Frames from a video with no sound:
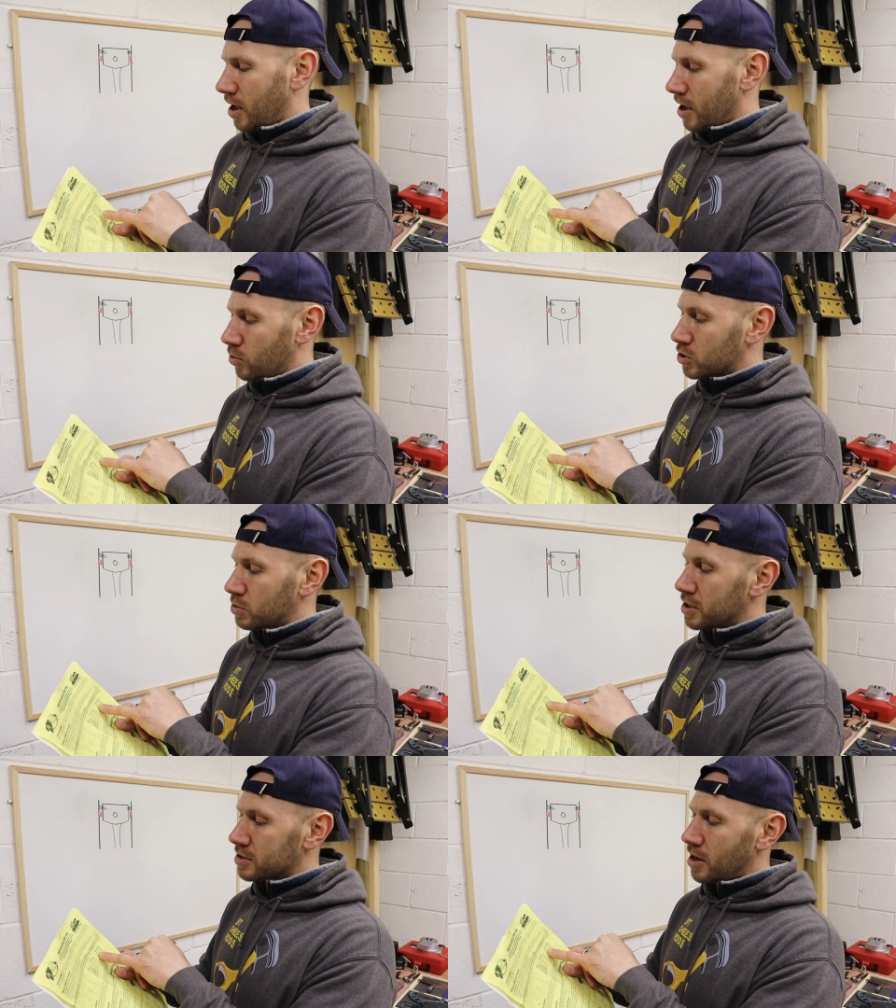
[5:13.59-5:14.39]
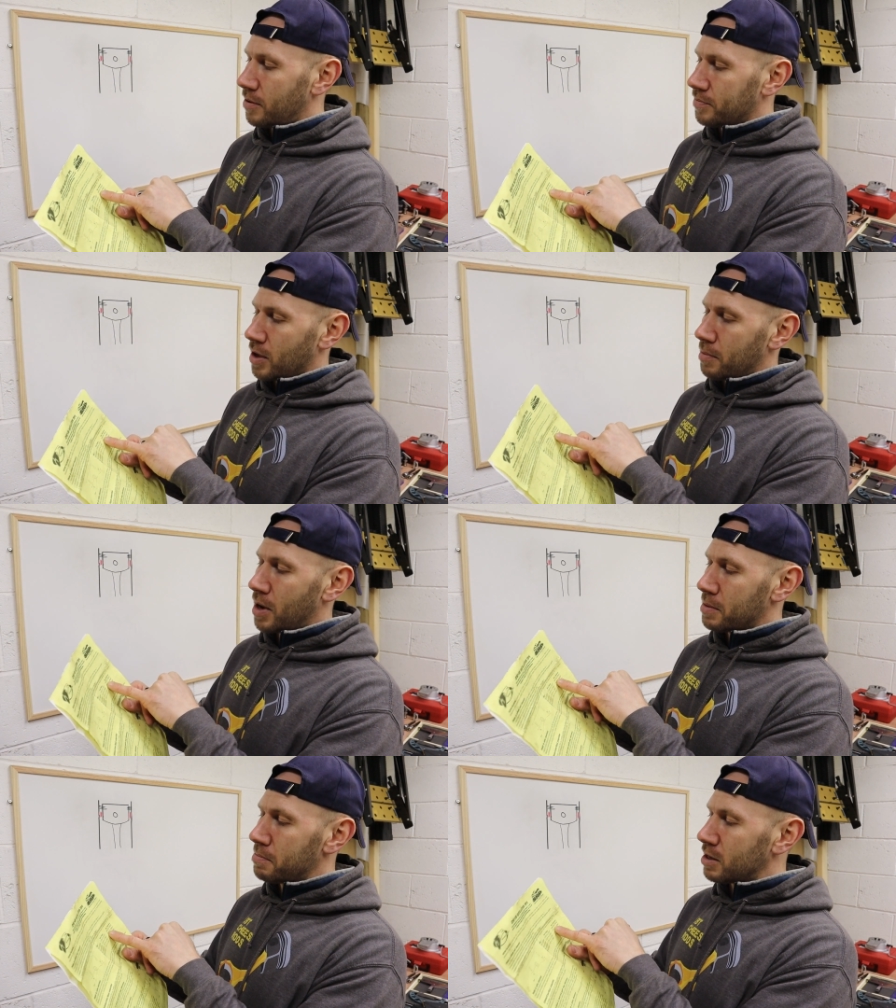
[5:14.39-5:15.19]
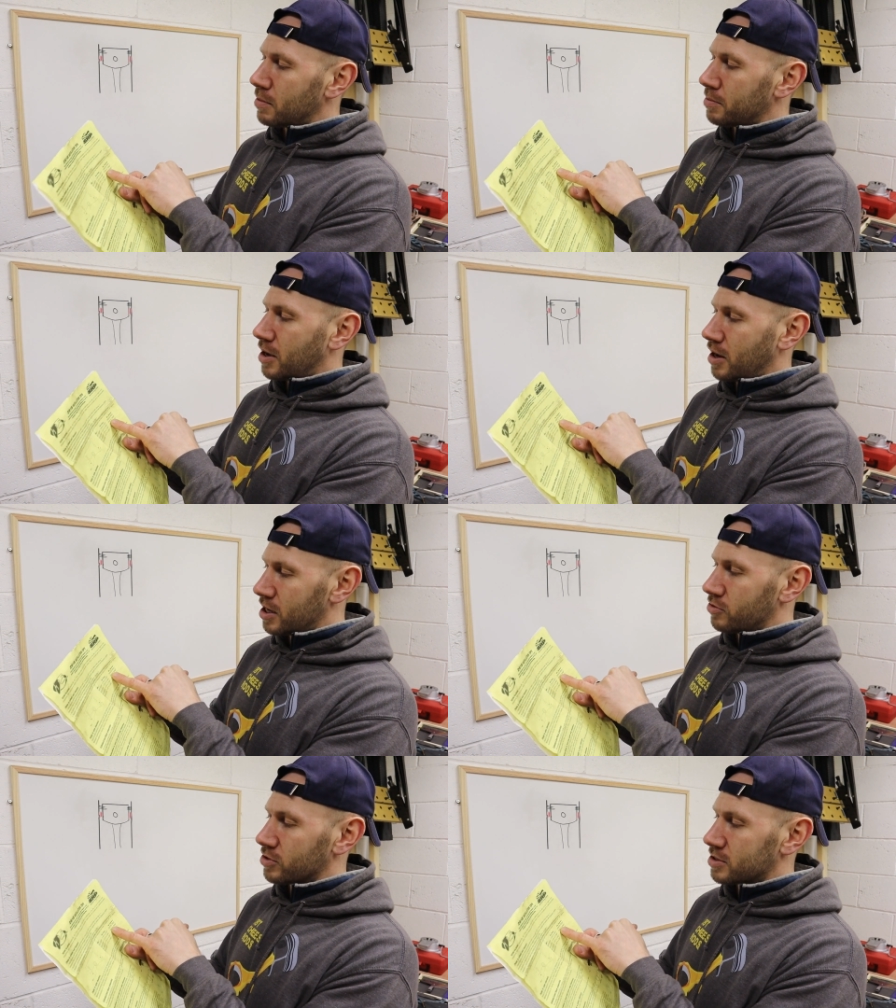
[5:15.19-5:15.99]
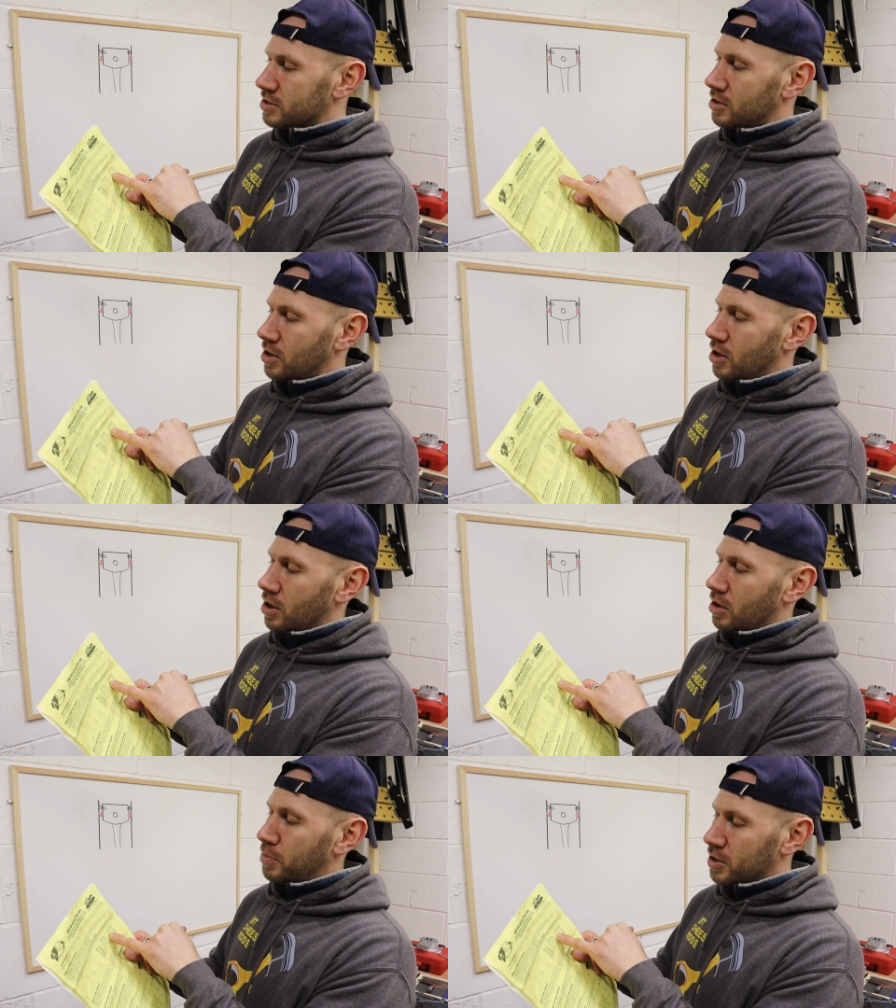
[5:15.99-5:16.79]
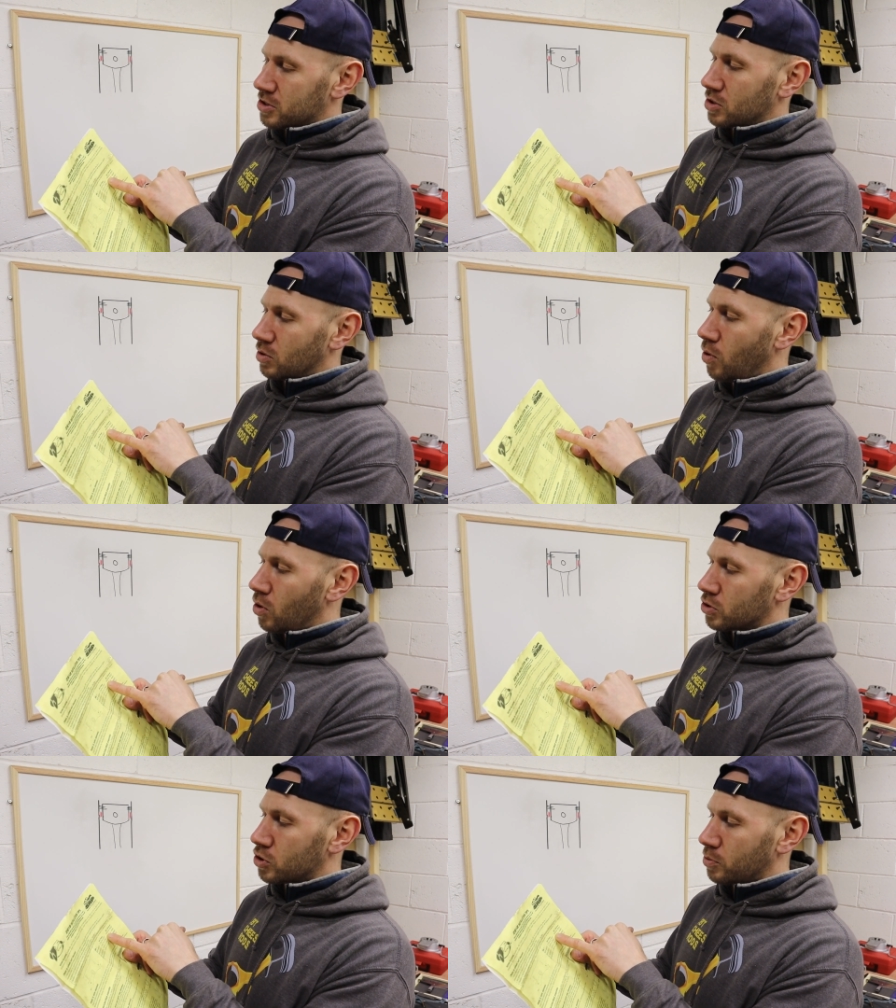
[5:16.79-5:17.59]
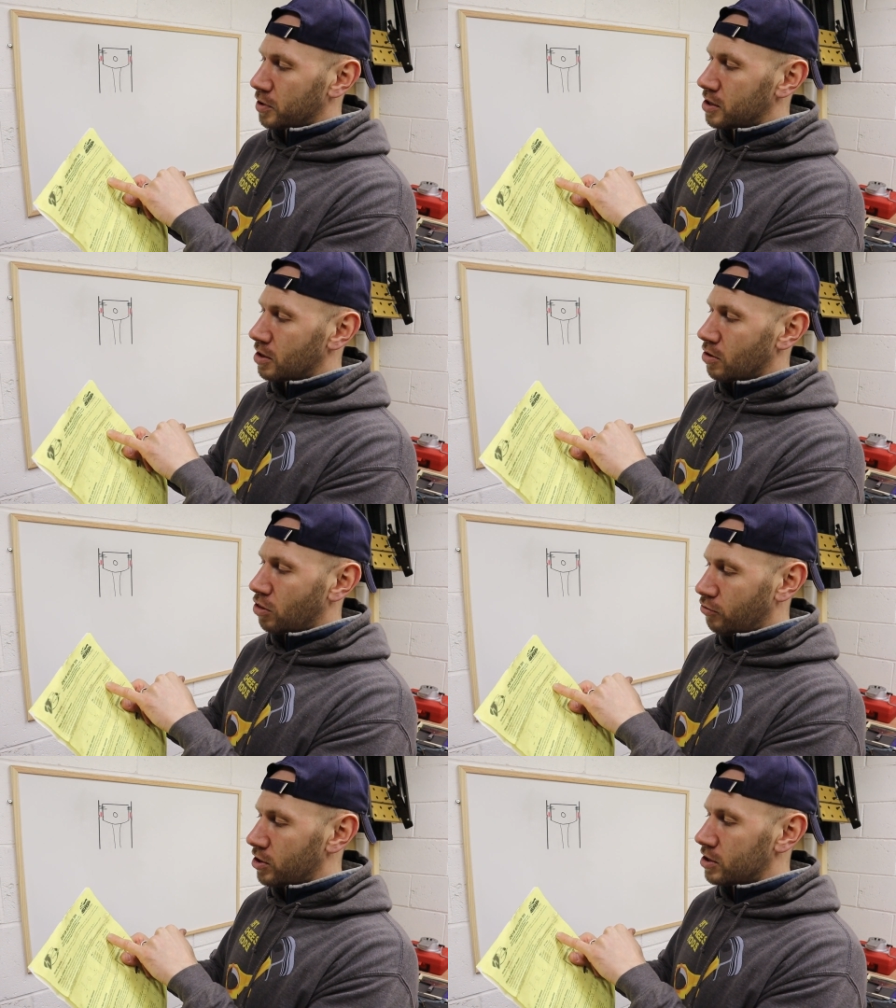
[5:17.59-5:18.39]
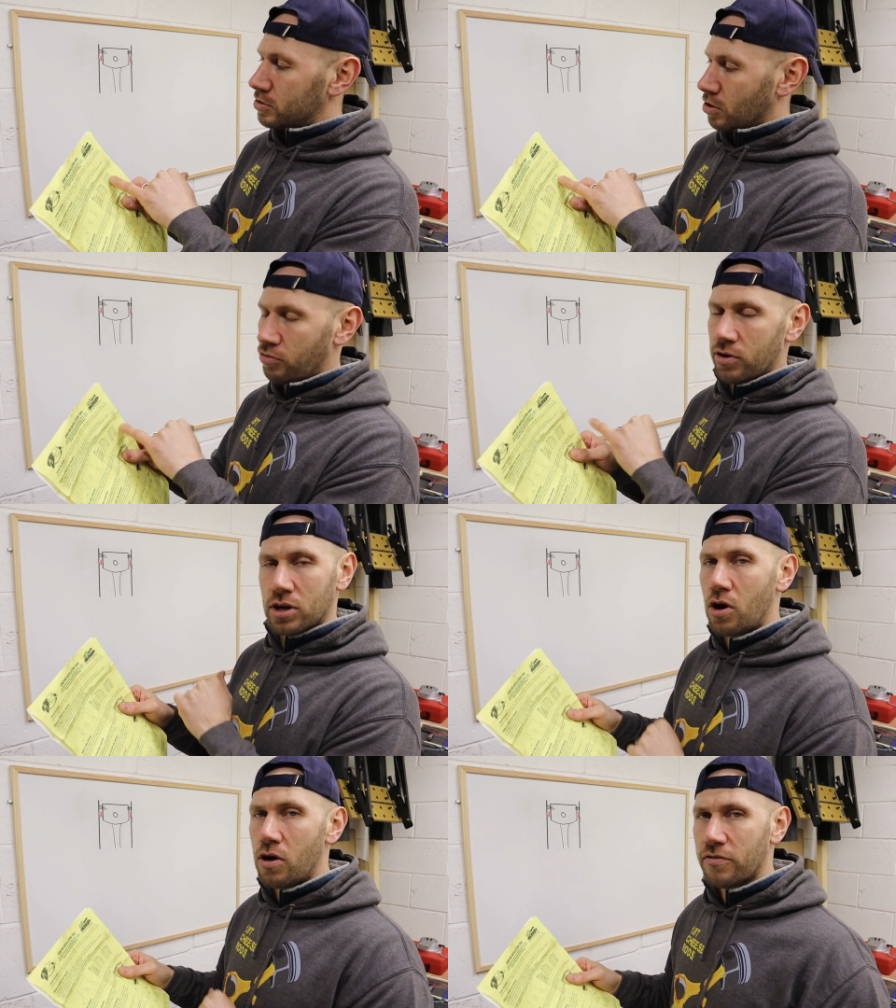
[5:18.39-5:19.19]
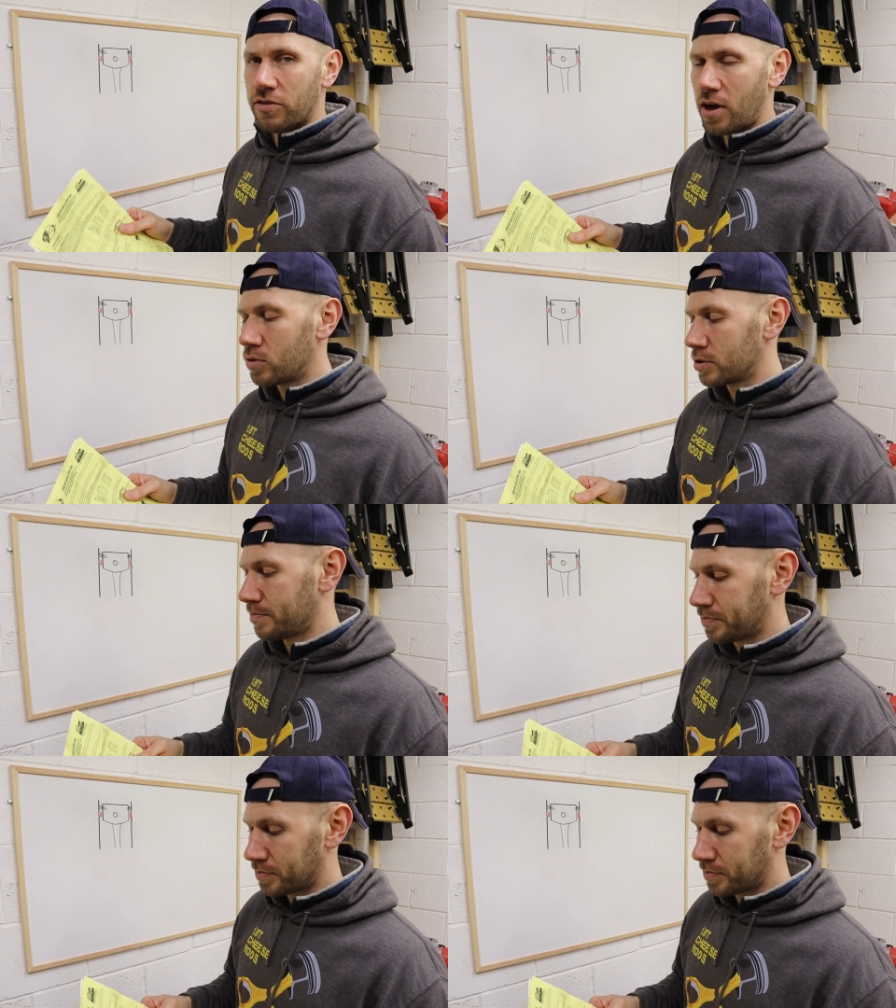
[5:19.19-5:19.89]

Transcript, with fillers: uh, which means that my minimum clearance piston to wall should be 3 to 3.5 thou.